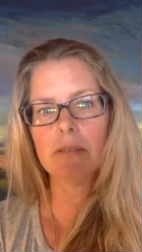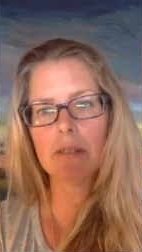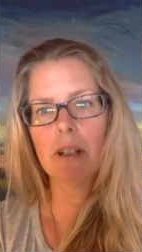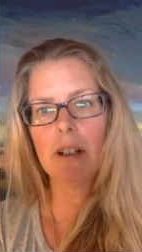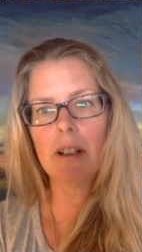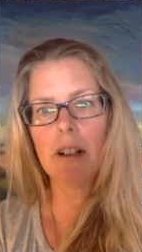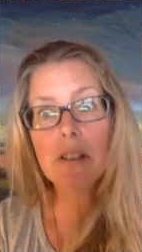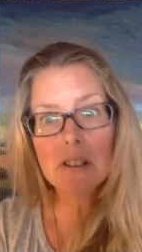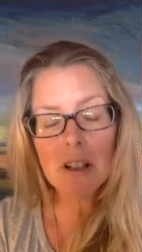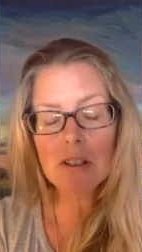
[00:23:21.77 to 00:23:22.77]

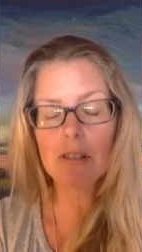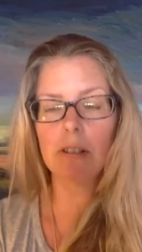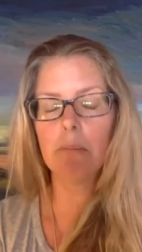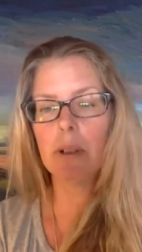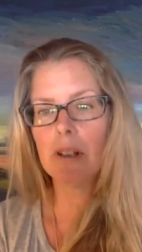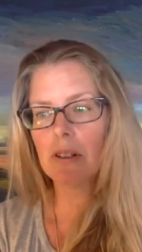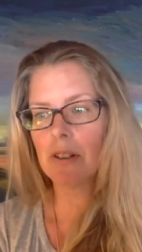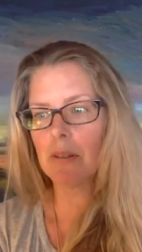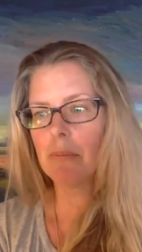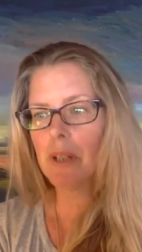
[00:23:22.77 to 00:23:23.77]
unintentional
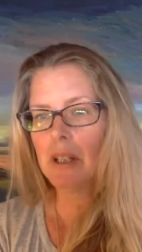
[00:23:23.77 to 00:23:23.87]
plagiarism.